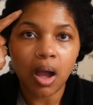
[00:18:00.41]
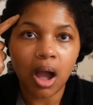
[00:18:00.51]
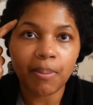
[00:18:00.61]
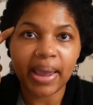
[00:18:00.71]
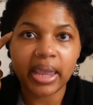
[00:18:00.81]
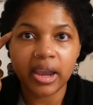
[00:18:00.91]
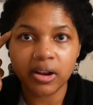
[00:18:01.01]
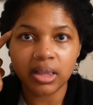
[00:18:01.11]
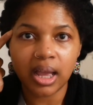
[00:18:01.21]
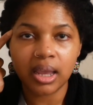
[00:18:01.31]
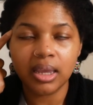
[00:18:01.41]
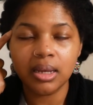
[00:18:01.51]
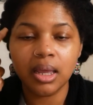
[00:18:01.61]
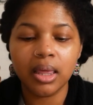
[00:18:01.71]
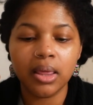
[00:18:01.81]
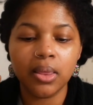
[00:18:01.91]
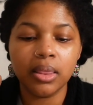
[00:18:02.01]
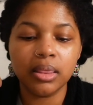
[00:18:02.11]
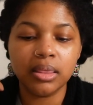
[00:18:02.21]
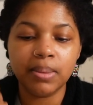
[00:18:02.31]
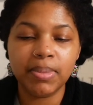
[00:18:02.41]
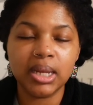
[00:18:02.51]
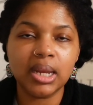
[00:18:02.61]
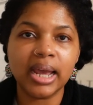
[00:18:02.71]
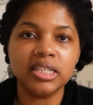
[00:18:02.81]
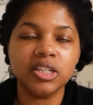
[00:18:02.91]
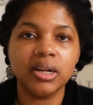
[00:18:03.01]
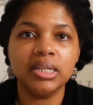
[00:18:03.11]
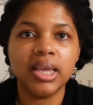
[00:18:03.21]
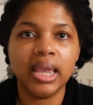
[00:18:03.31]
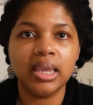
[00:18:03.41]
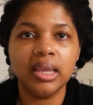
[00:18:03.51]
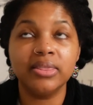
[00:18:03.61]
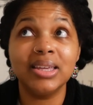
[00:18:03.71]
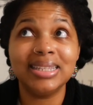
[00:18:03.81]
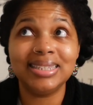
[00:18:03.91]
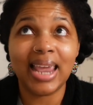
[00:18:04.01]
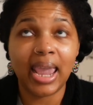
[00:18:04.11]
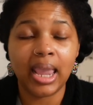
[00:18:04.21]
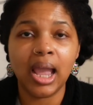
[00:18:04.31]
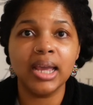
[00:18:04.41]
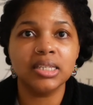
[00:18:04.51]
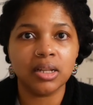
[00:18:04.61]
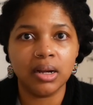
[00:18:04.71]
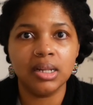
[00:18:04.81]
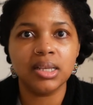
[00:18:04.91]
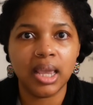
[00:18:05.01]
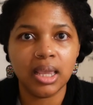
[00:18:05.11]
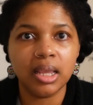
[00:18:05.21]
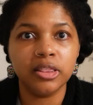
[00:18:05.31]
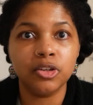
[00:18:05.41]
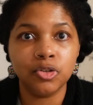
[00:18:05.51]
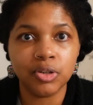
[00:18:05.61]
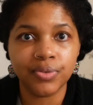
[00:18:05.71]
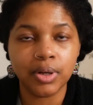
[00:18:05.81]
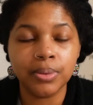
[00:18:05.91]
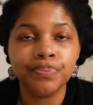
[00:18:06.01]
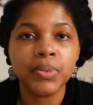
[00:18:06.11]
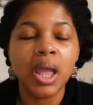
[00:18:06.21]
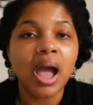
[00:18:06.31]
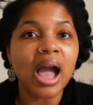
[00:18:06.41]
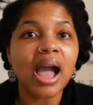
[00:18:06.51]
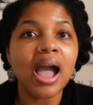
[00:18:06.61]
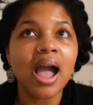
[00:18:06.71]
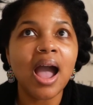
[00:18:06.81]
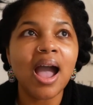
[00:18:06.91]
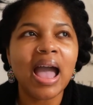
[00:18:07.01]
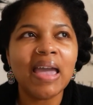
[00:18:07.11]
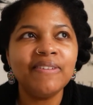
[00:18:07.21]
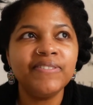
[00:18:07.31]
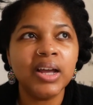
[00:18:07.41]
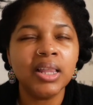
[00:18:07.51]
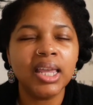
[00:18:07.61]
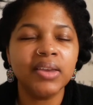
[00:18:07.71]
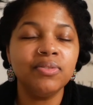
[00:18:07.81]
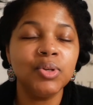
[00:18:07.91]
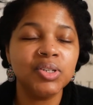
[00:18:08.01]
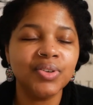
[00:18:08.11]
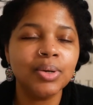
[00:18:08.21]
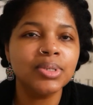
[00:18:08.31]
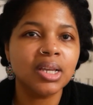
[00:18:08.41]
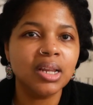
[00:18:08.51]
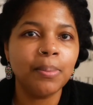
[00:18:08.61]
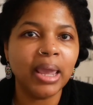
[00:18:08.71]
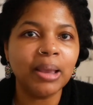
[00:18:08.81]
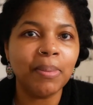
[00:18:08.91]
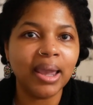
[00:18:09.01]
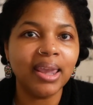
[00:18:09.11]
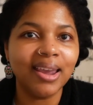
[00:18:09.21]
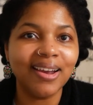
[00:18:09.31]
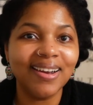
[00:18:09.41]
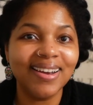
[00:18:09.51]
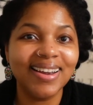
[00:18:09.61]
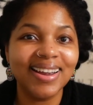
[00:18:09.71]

on my hairline the minute I started taking, the day I started taking the Nutrafol. I felt like if Nutrafol was gonna make my hair